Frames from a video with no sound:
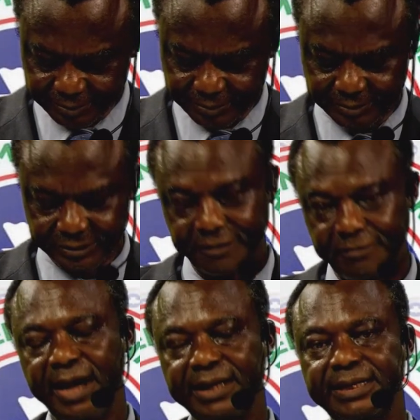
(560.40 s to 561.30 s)
the
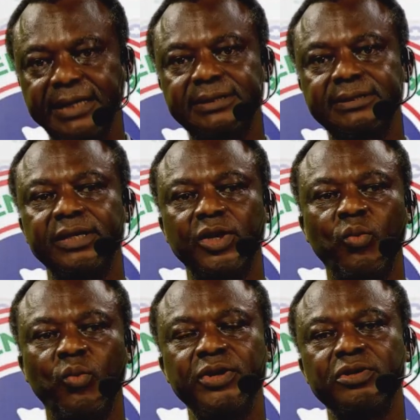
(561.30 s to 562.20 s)
fact that when
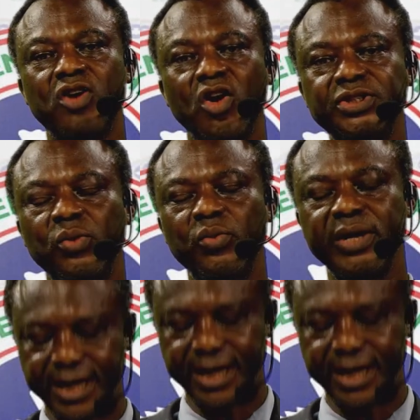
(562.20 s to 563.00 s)
you curse the wicked,